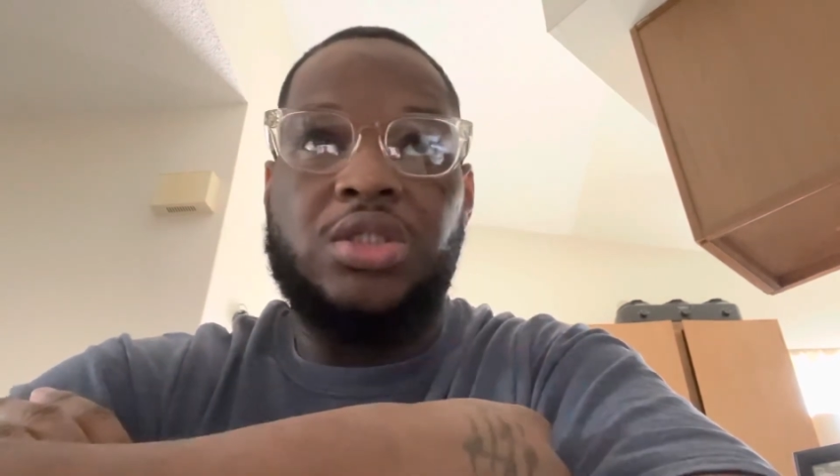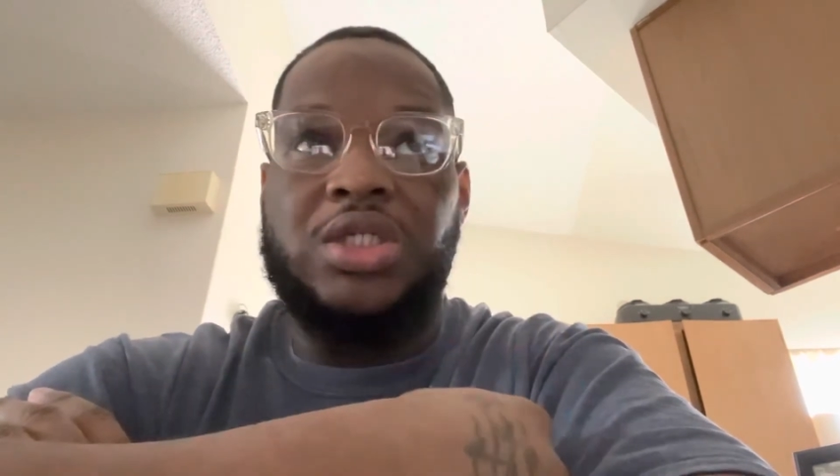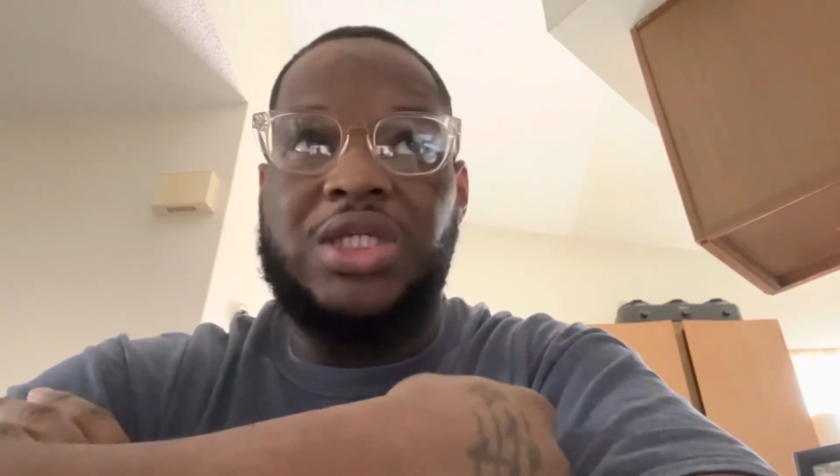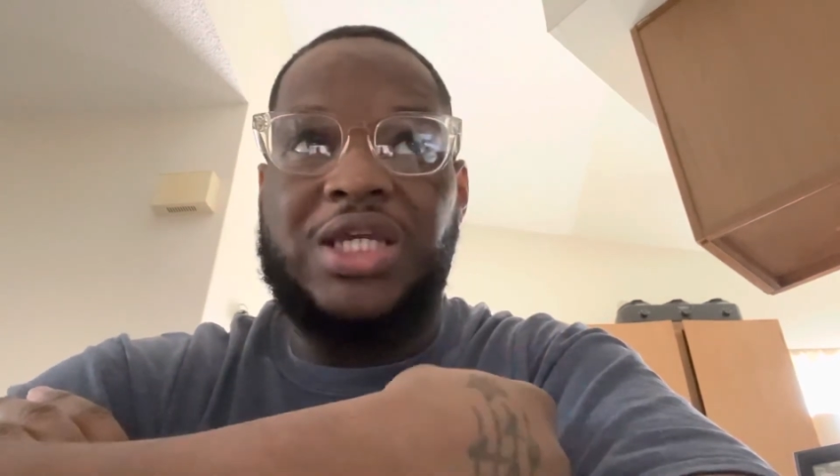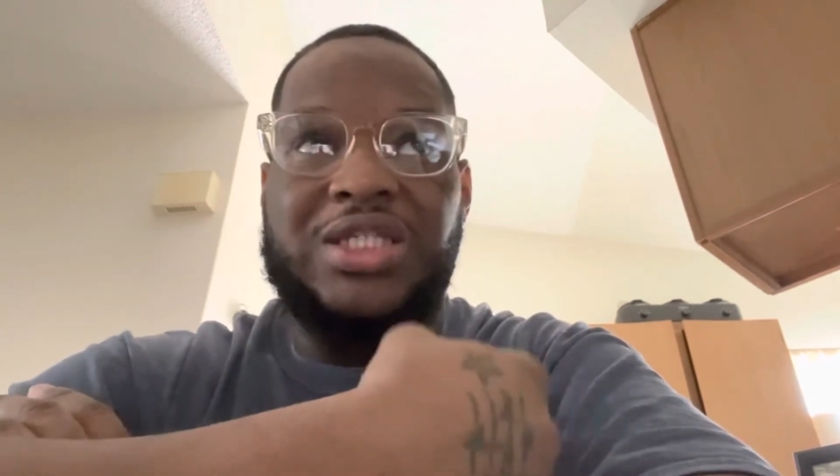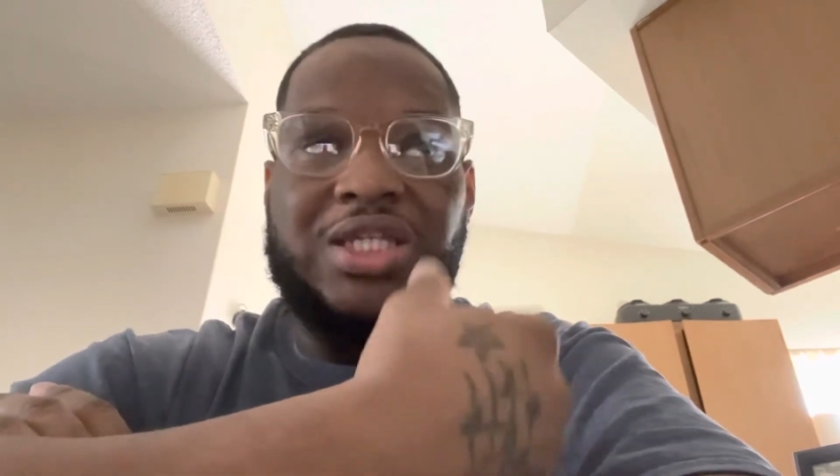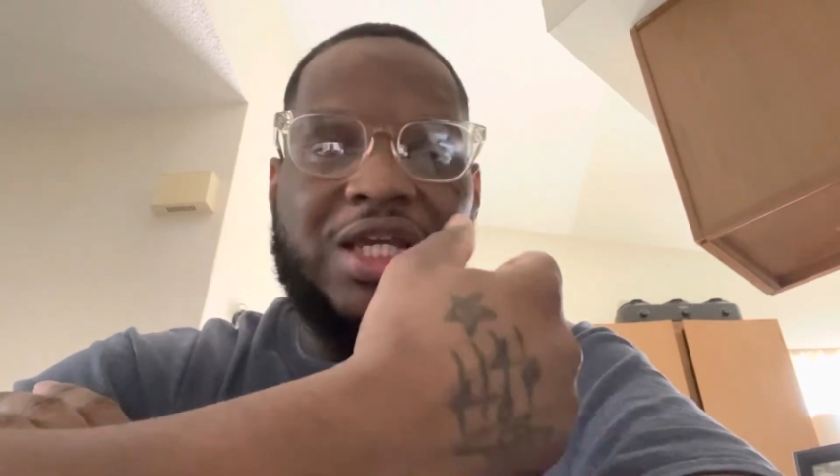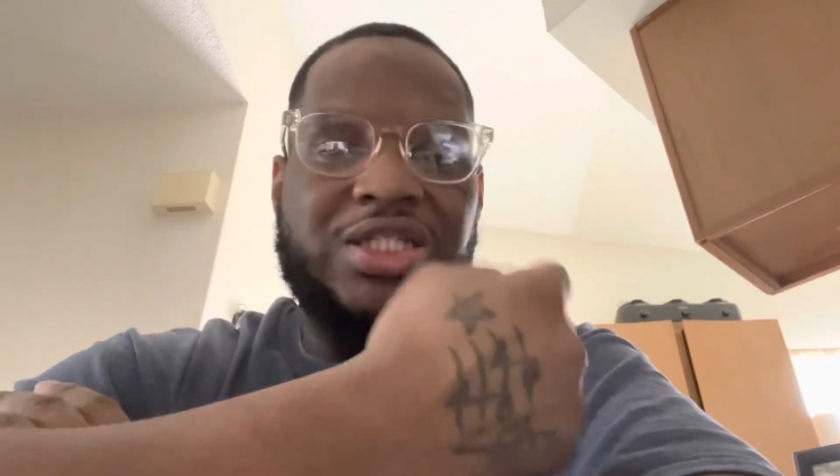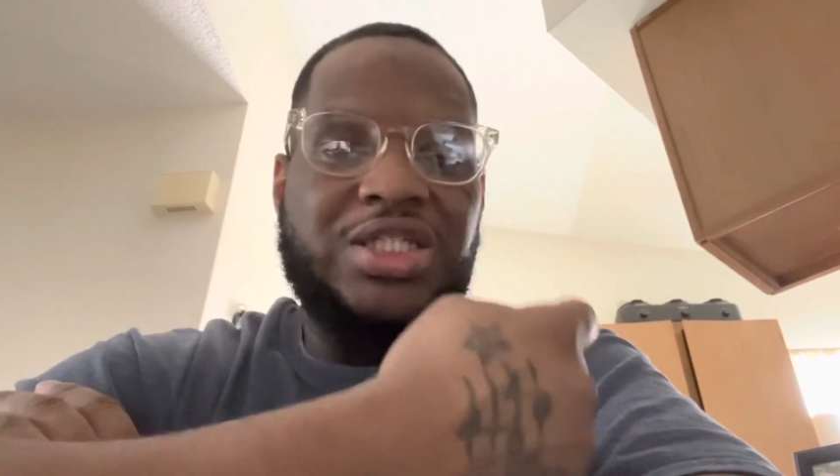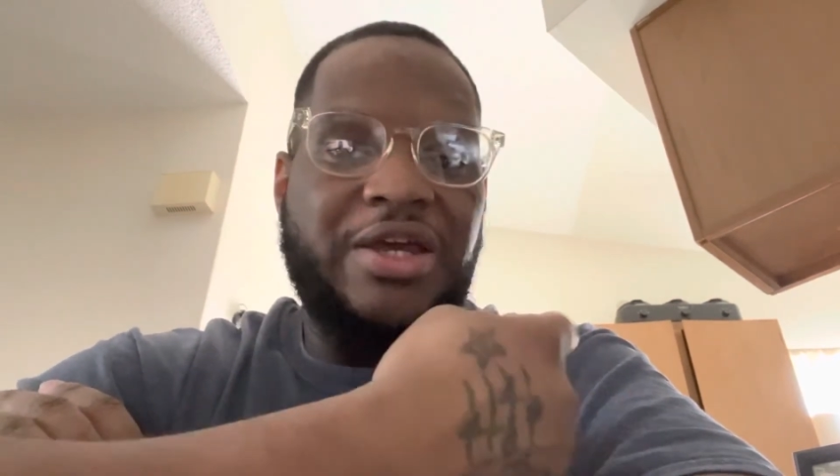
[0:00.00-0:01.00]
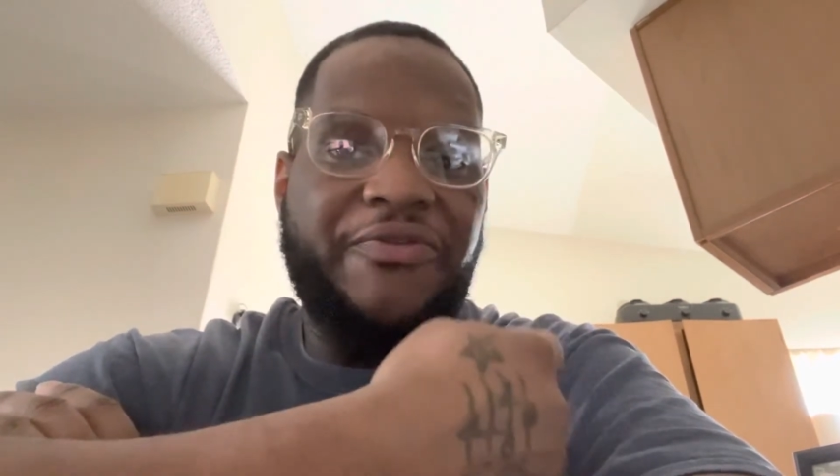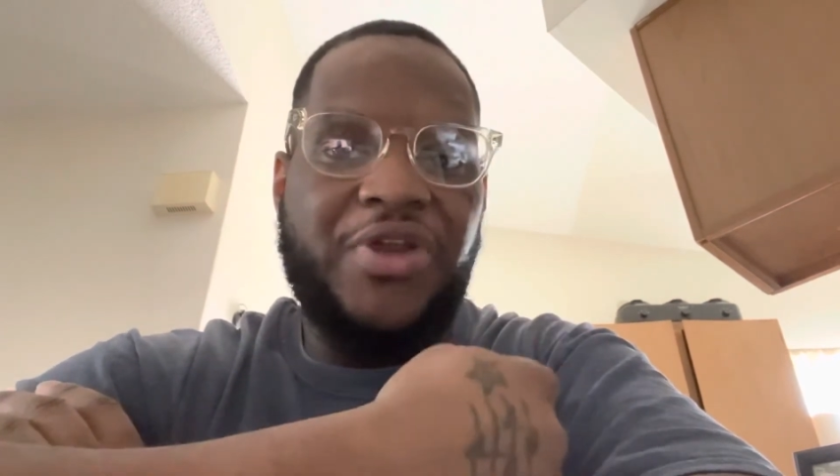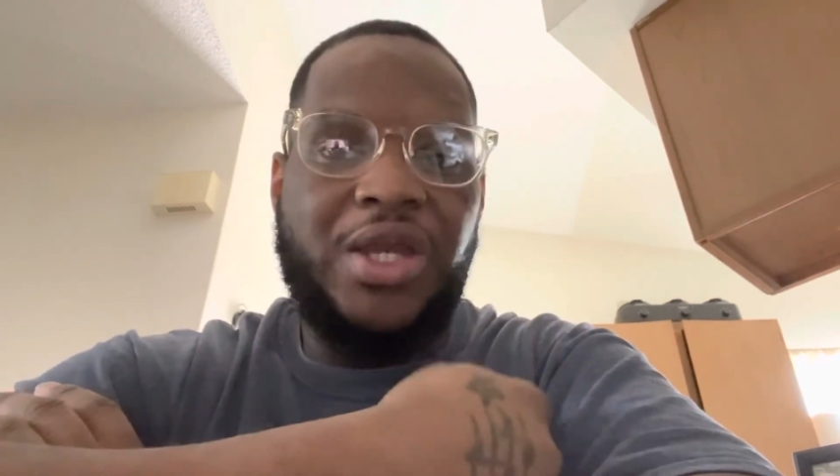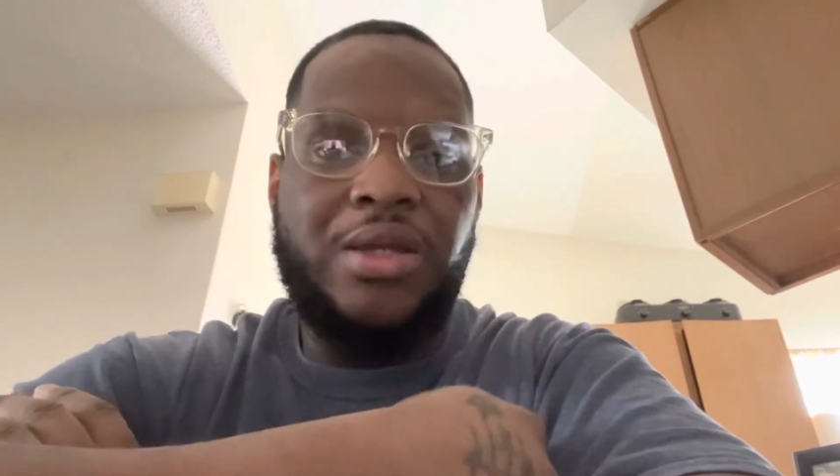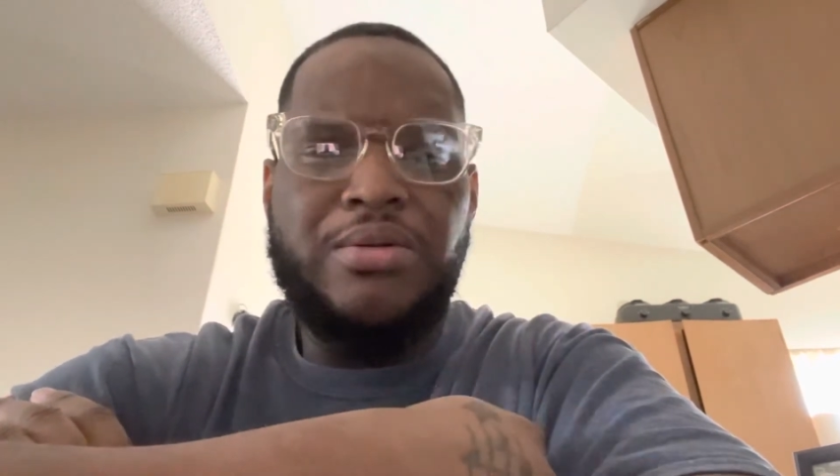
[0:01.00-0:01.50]
gets like
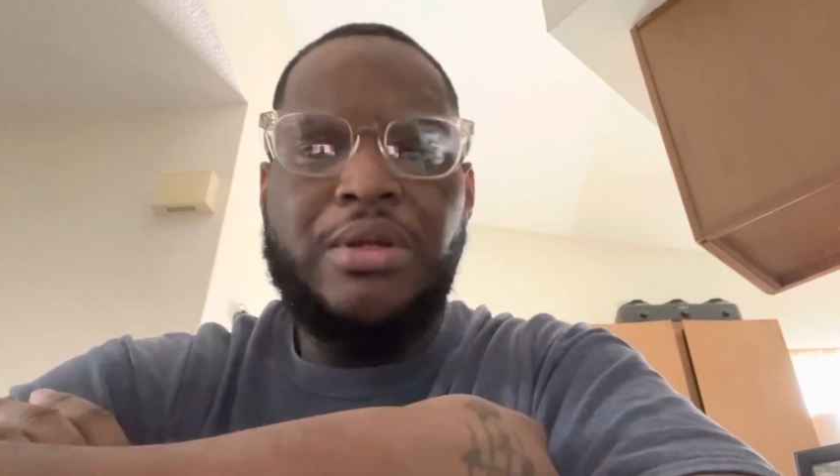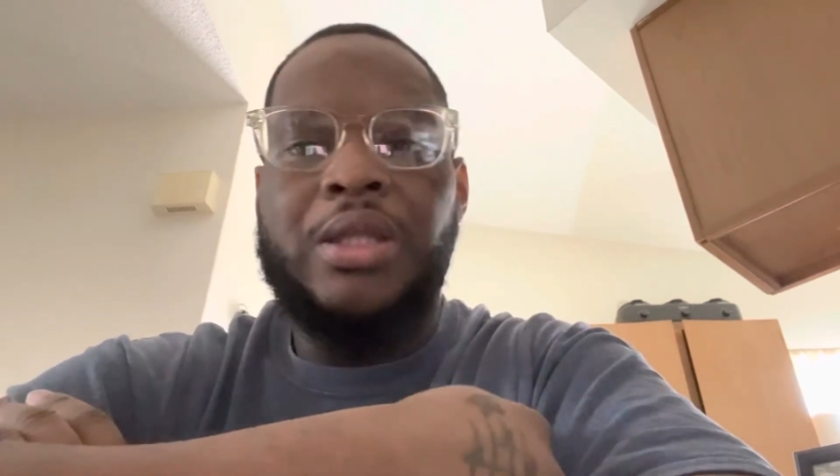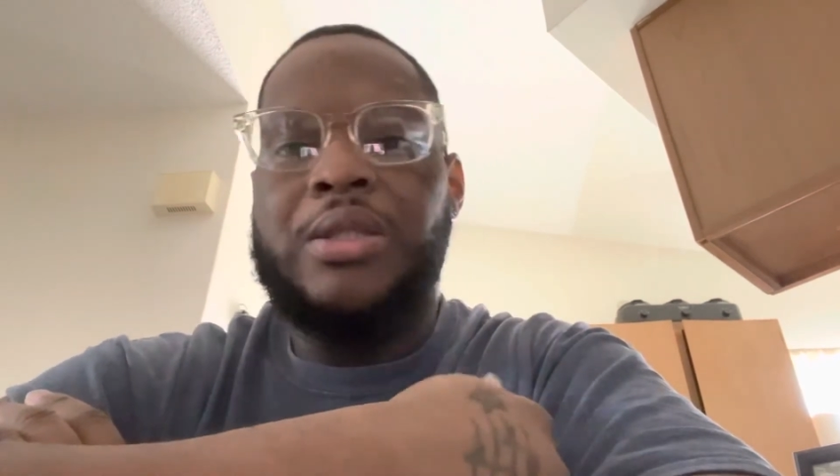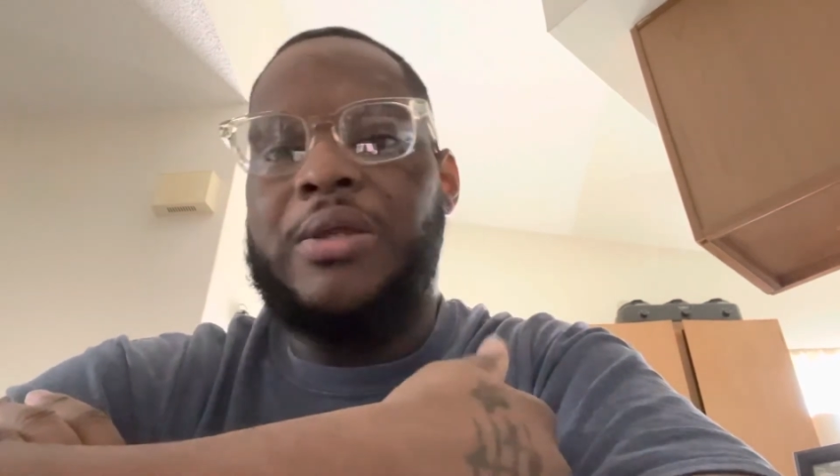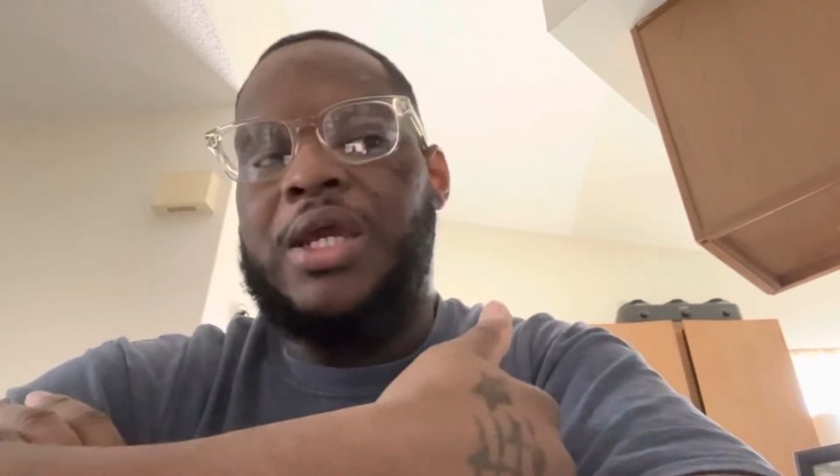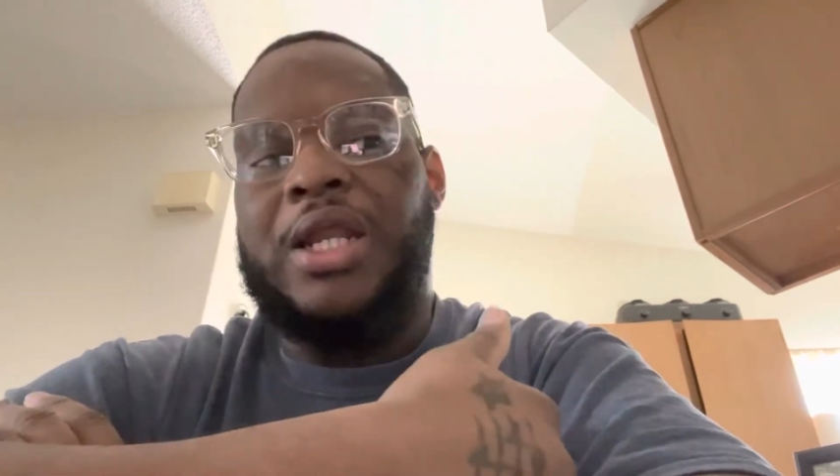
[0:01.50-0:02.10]
stuffy and